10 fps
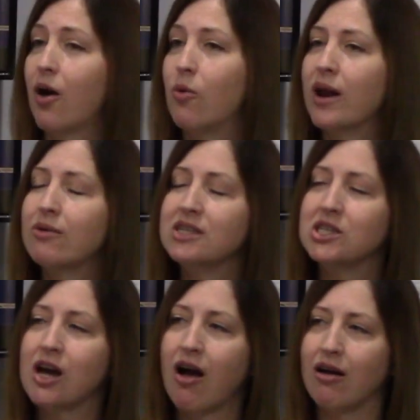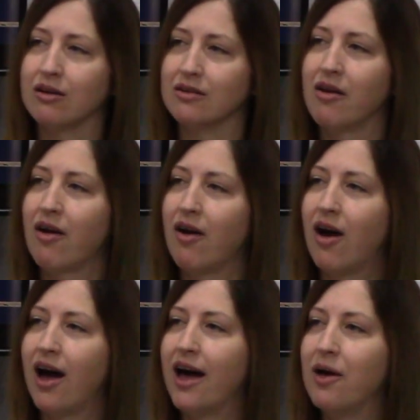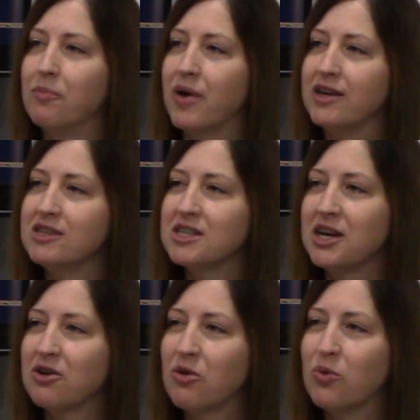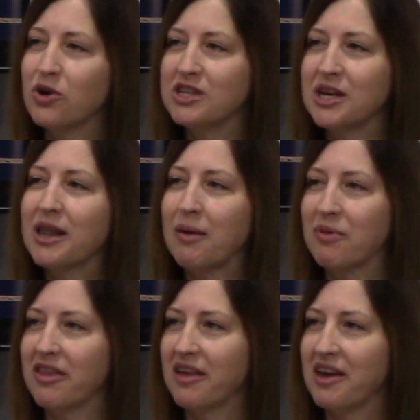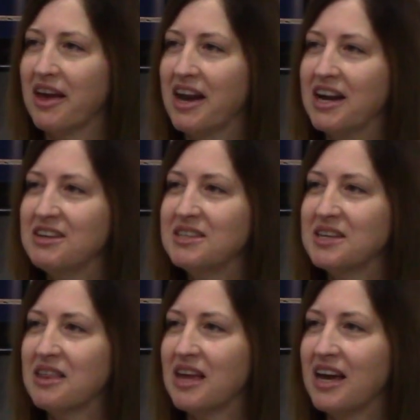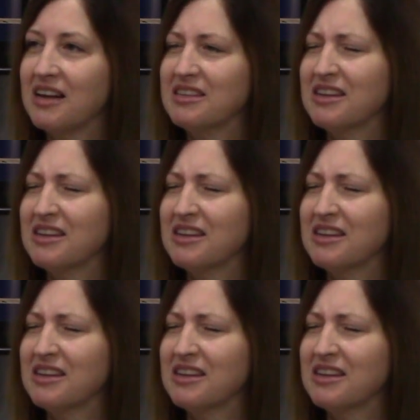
When I was young, um, I used to hear the word telepathy, and I used to think